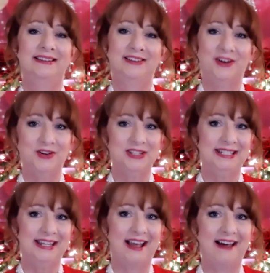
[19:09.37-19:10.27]

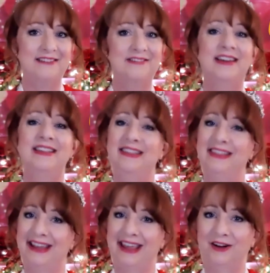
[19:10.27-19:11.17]
courtesy of the
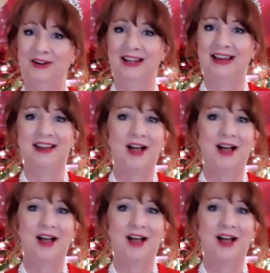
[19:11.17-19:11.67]
Carolina